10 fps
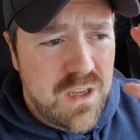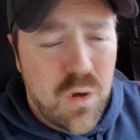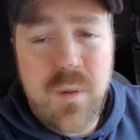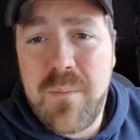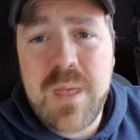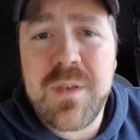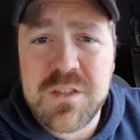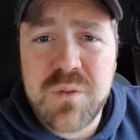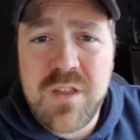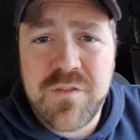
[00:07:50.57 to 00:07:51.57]
you know, maybe
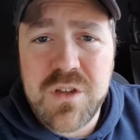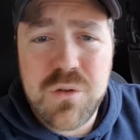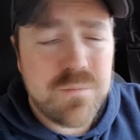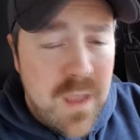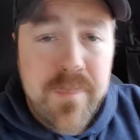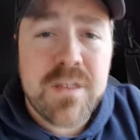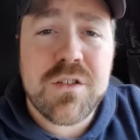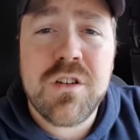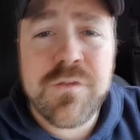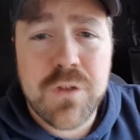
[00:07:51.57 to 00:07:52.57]
it's right for you. Maybe it's
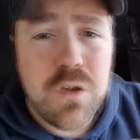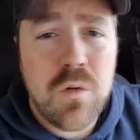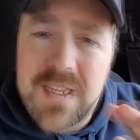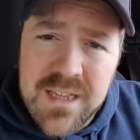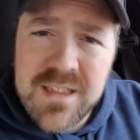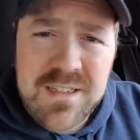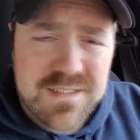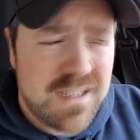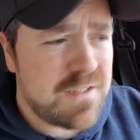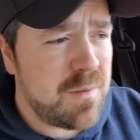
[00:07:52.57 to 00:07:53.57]
good for you. Take the
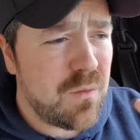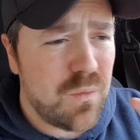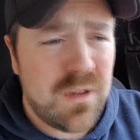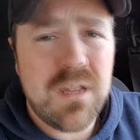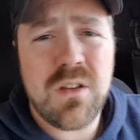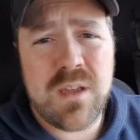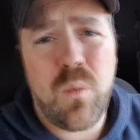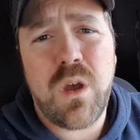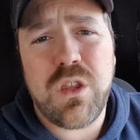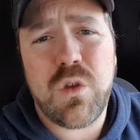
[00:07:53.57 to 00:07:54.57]
assessment, really look at
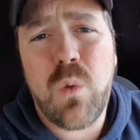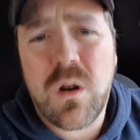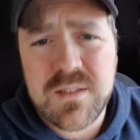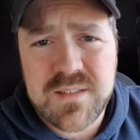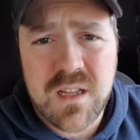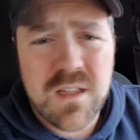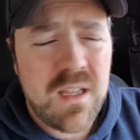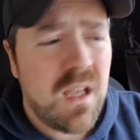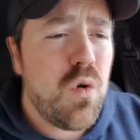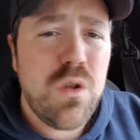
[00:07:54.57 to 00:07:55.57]
what you are
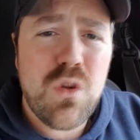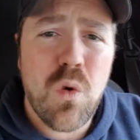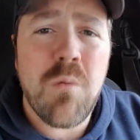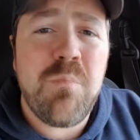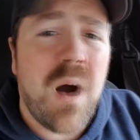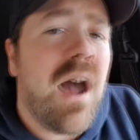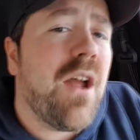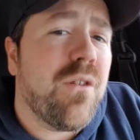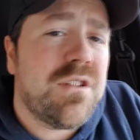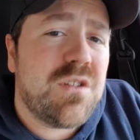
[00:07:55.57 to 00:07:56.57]
selling, who your
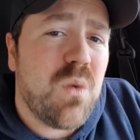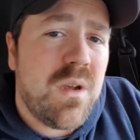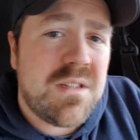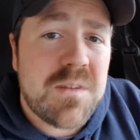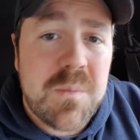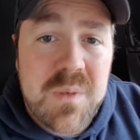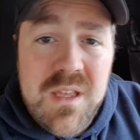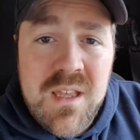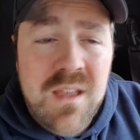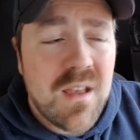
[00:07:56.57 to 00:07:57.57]
buyer is going to
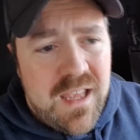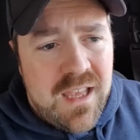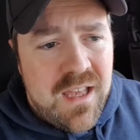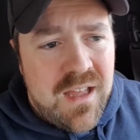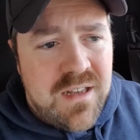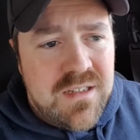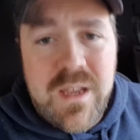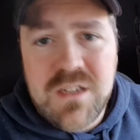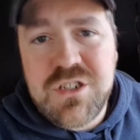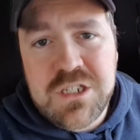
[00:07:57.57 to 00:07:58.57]
be, and
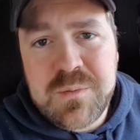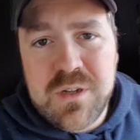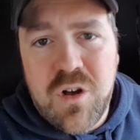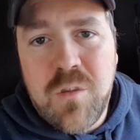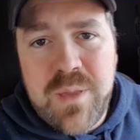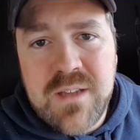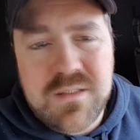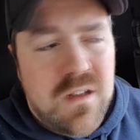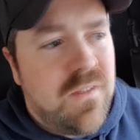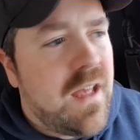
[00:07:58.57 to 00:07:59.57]
make a judgment call
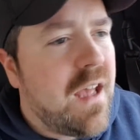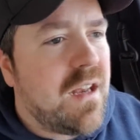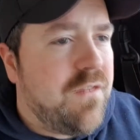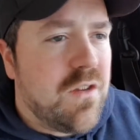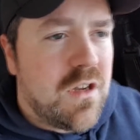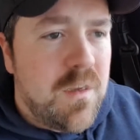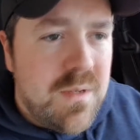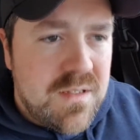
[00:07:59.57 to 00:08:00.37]
based on that. If you're going to be